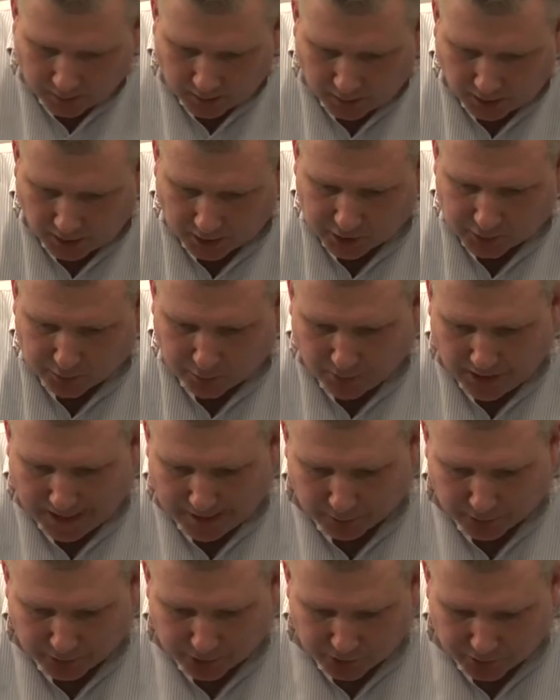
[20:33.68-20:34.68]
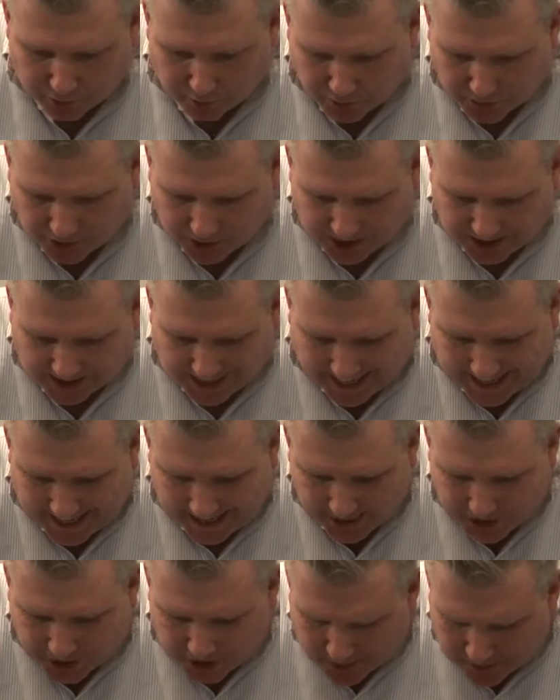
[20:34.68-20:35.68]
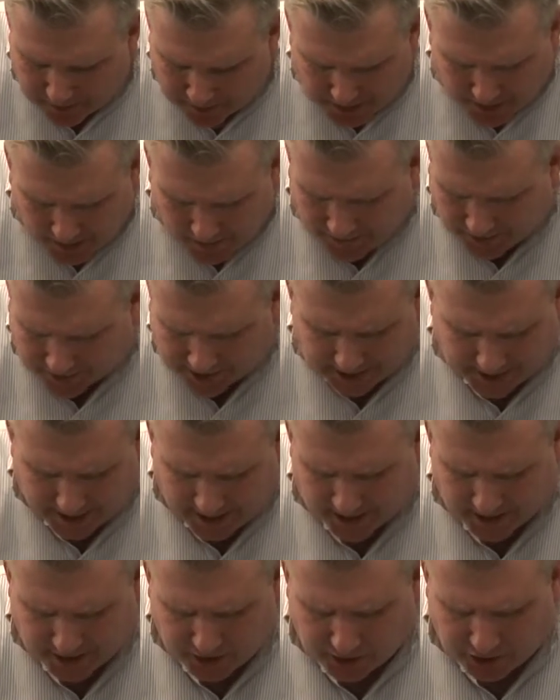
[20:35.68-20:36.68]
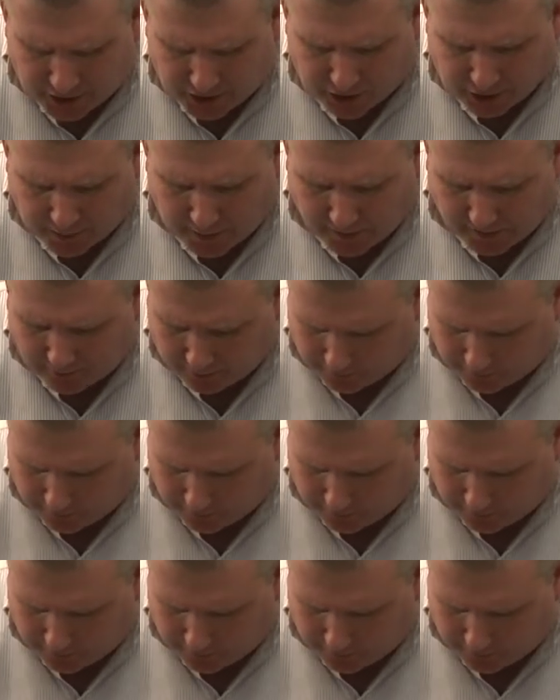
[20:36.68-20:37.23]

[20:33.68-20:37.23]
Our sprouts with sage, and that sage is just smelling